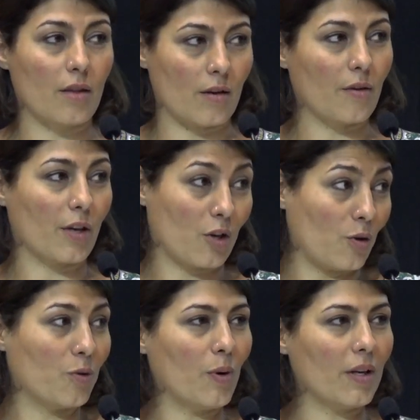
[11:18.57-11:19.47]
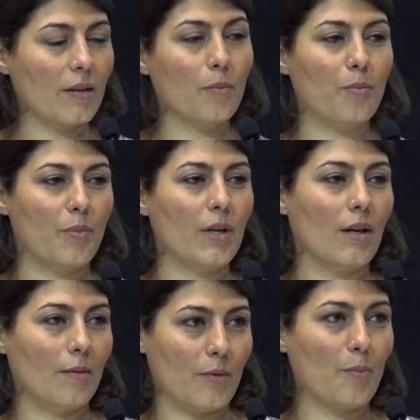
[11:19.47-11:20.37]
the good one,
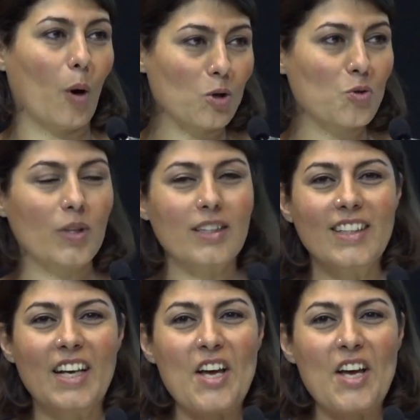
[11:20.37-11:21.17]
the posh one,